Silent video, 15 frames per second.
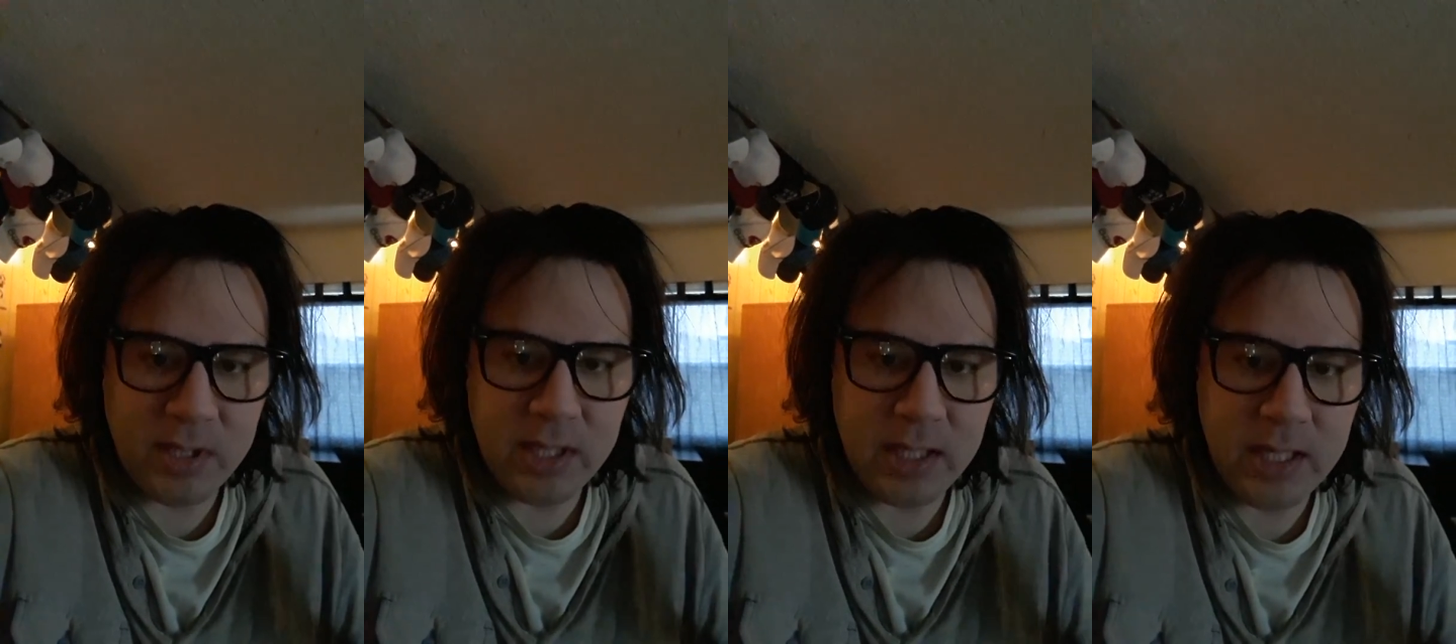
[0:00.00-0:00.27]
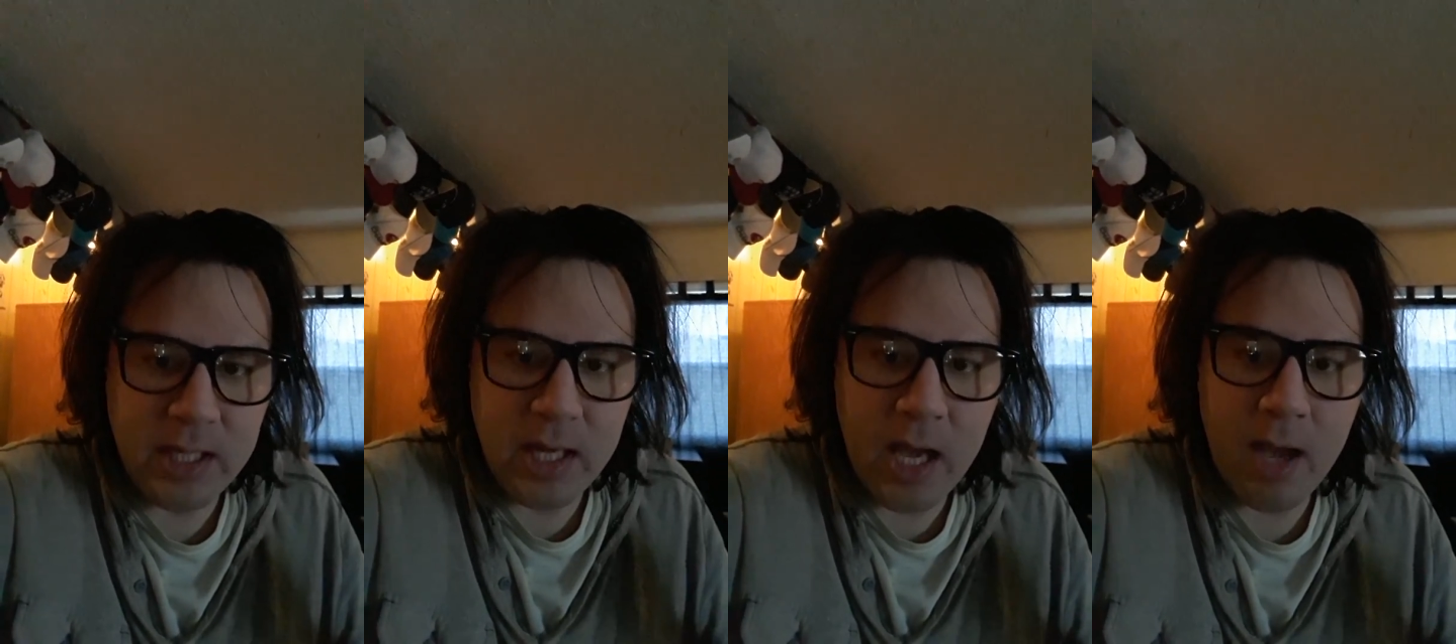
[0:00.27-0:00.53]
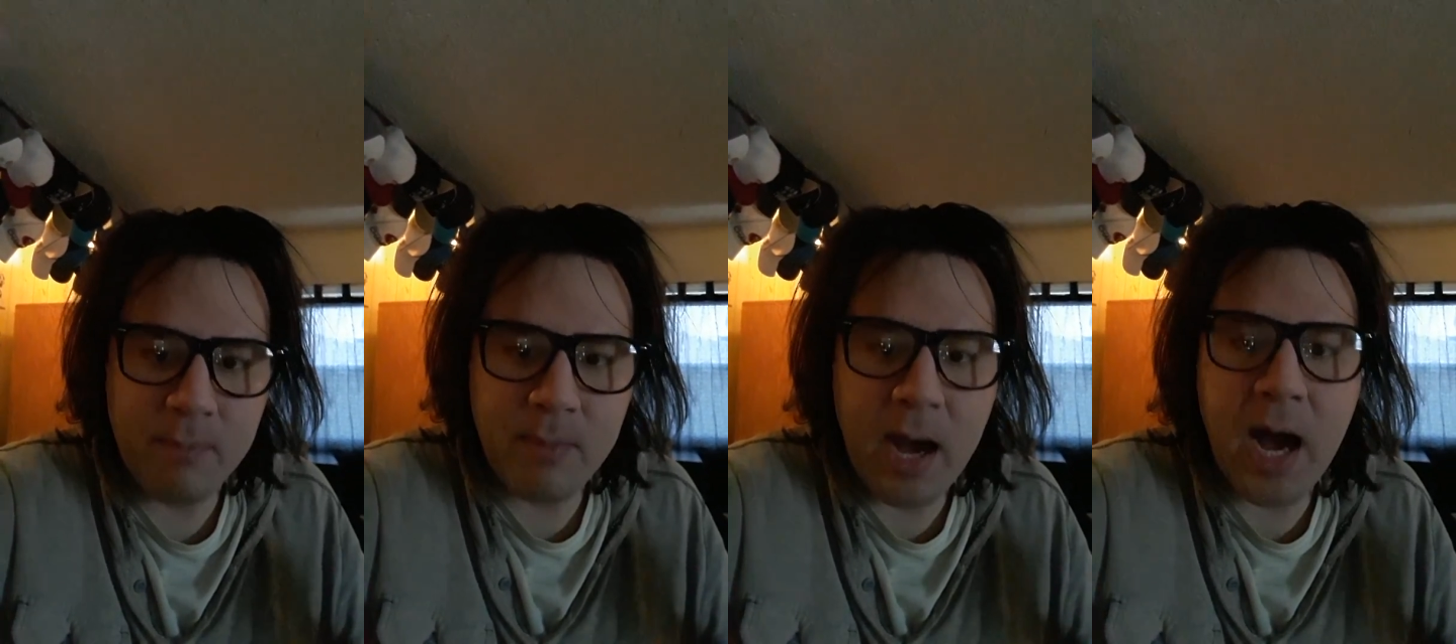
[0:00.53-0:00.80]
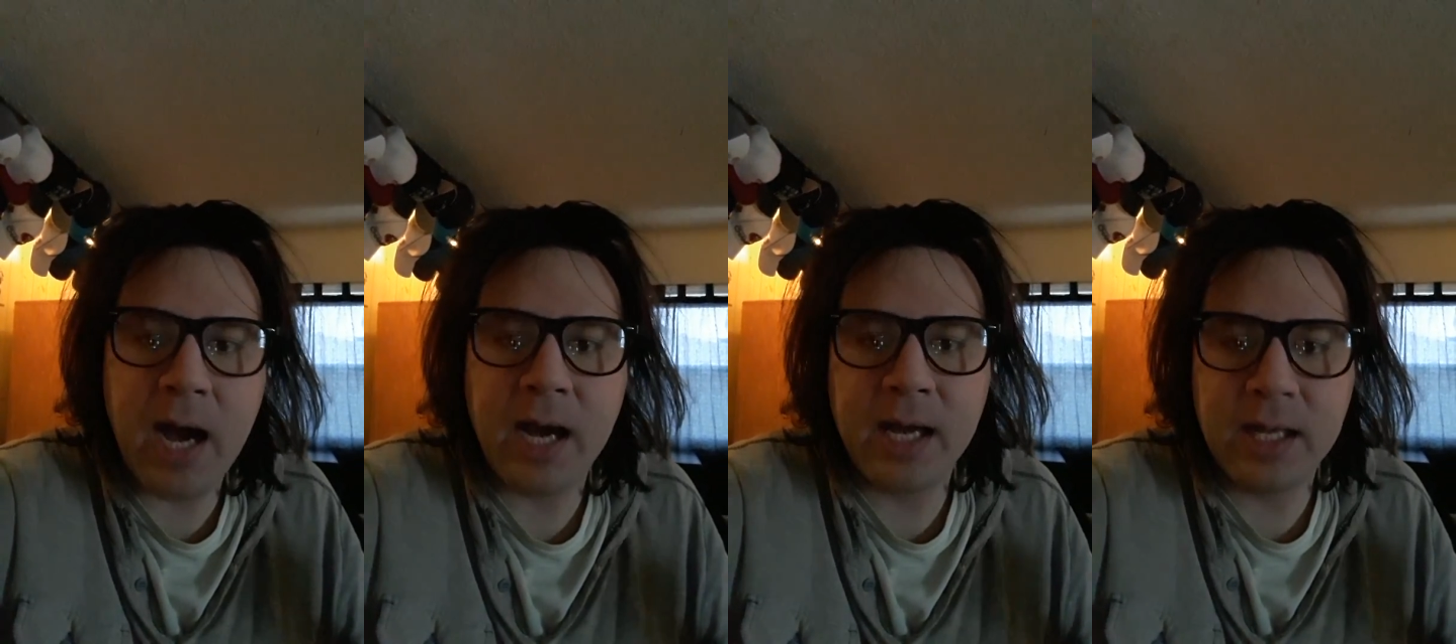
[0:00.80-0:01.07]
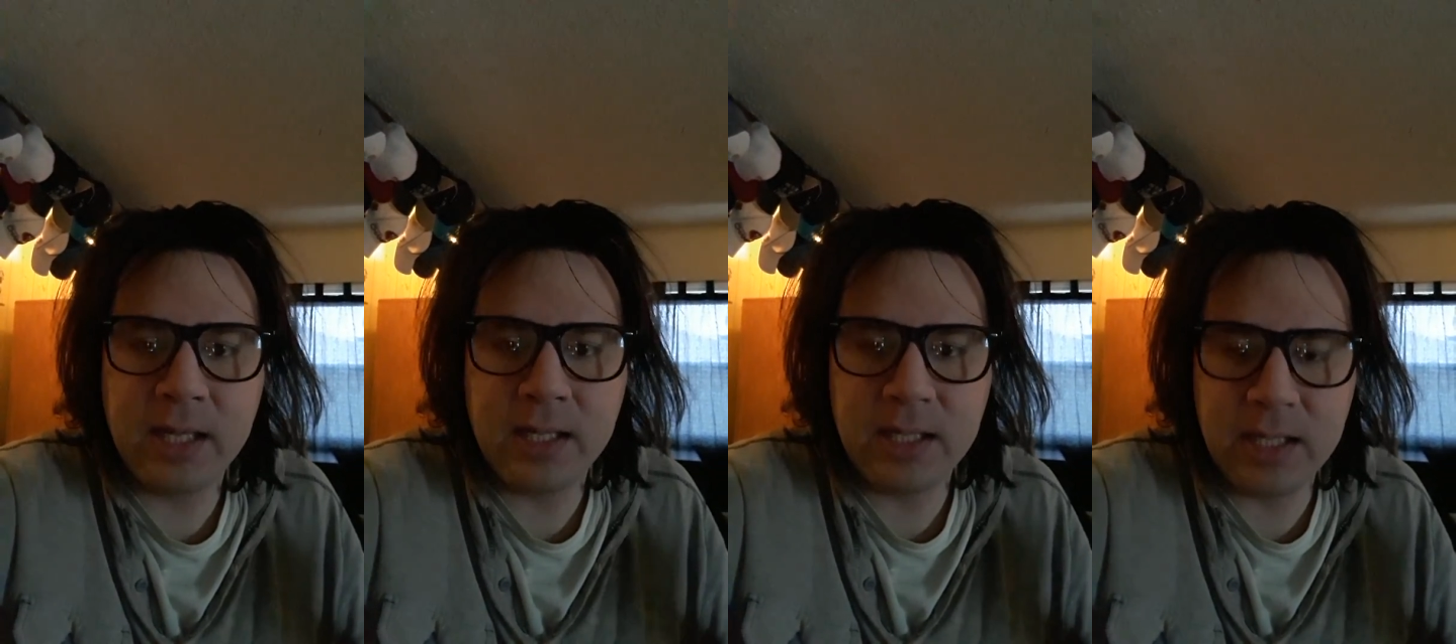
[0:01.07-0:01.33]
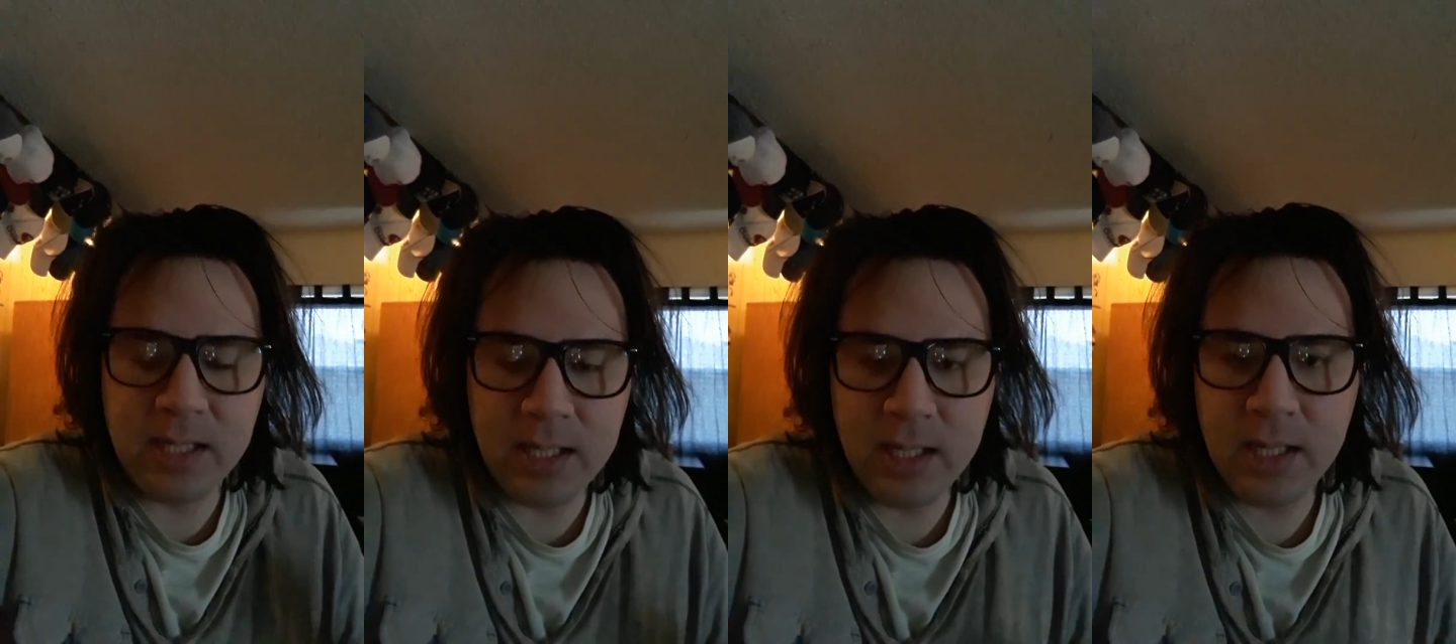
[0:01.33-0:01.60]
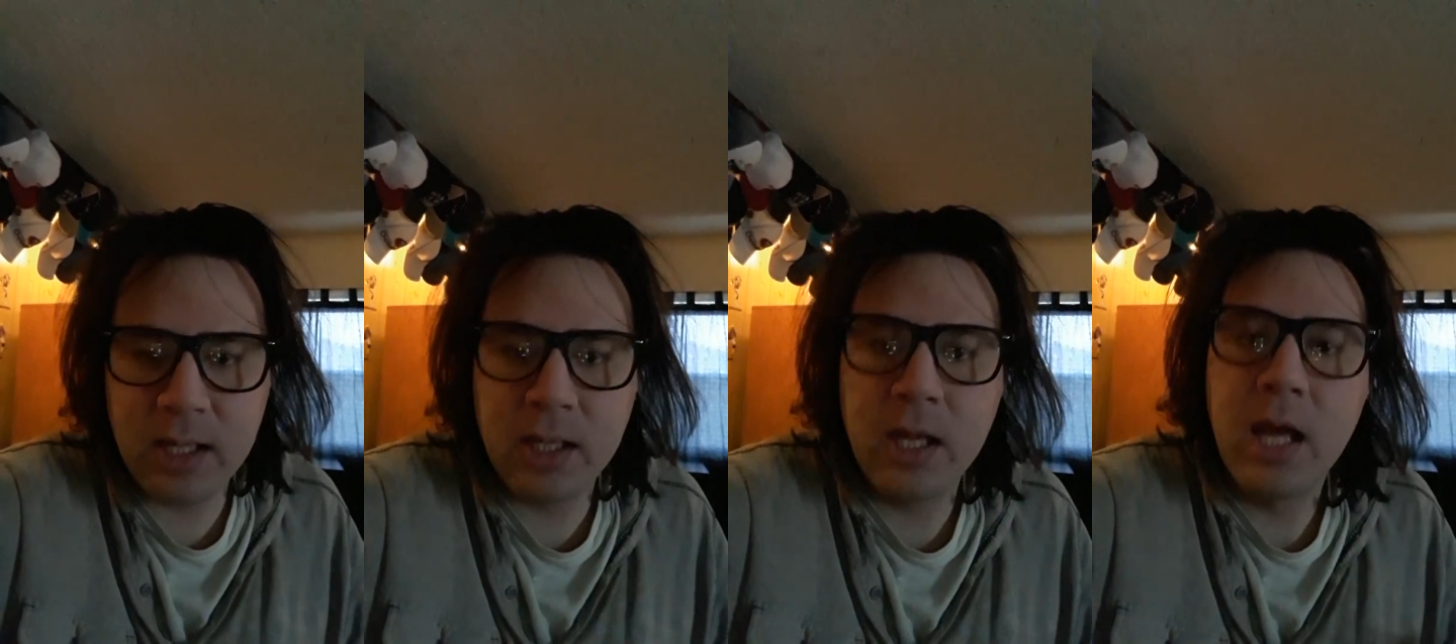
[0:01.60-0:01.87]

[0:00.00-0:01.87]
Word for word: E M I E.